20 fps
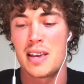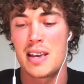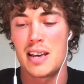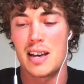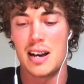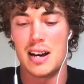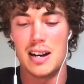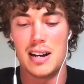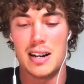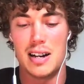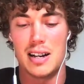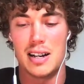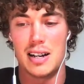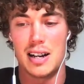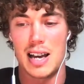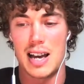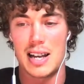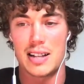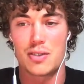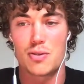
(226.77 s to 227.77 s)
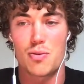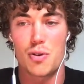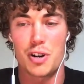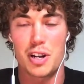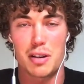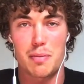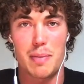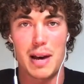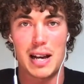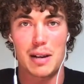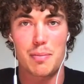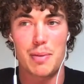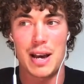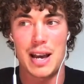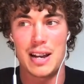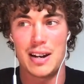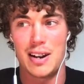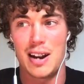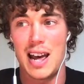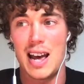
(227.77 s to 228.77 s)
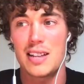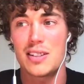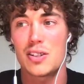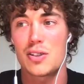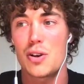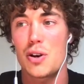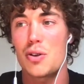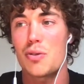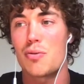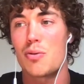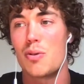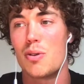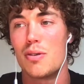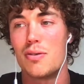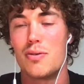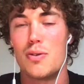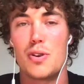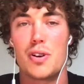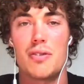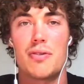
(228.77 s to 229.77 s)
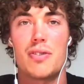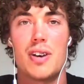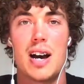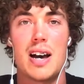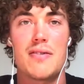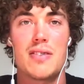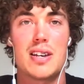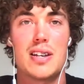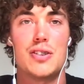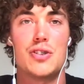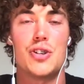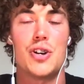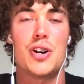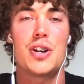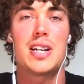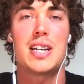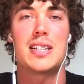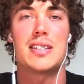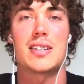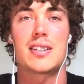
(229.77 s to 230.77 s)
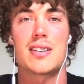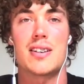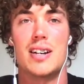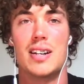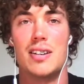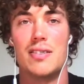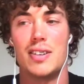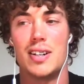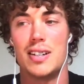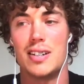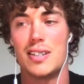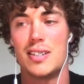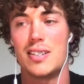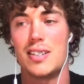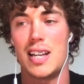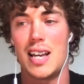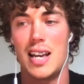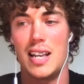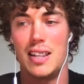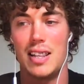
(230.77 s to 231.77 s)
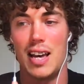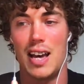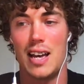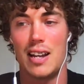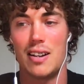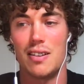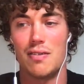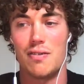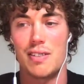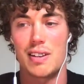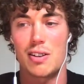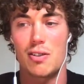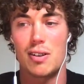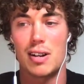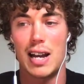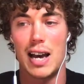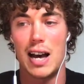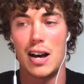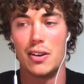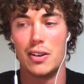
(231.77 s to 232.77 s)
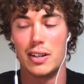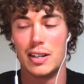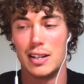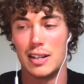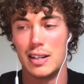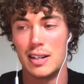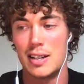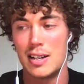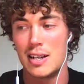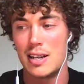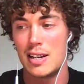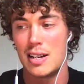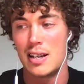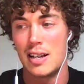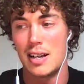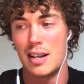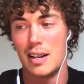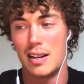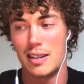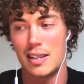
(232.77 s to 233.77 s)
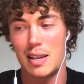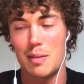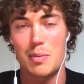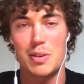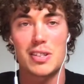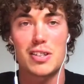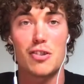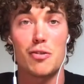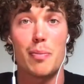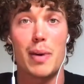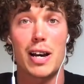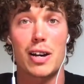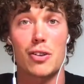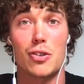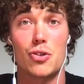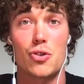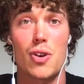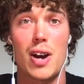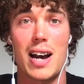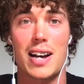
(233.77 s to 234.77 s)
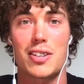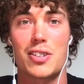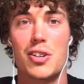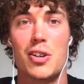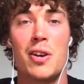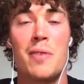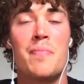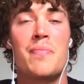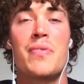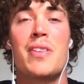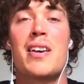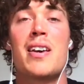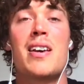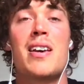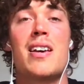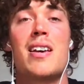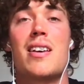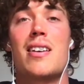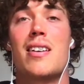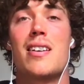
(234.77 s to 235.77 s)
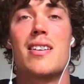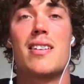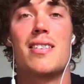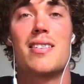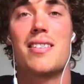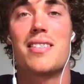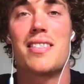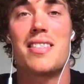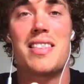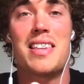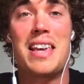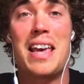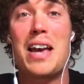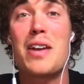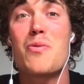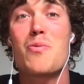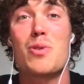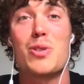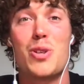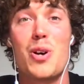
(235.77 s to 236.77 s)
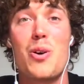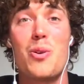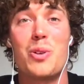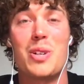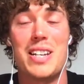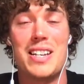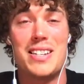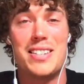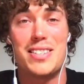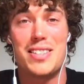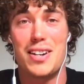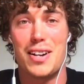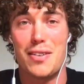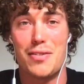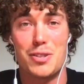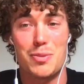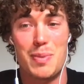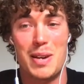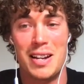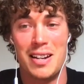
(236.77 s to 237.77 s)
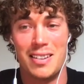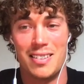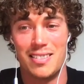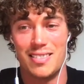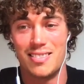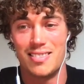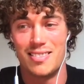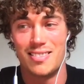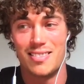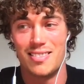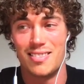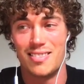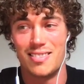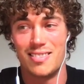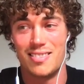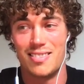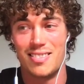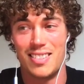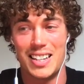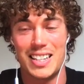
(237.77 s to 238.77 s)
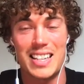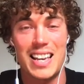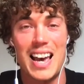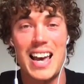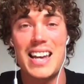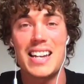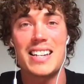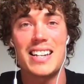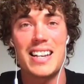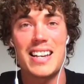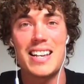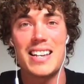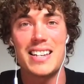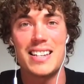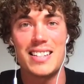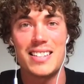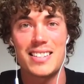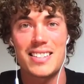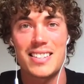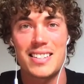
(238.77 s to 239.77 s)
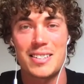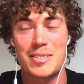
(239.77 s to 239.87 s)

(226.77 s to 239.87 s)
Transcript: I had chronic back pain, and I had to go through a 4 to 5 year journey to kind of understand that and figure it out and get myself back on track. So the end result is that I've spent like 8 years,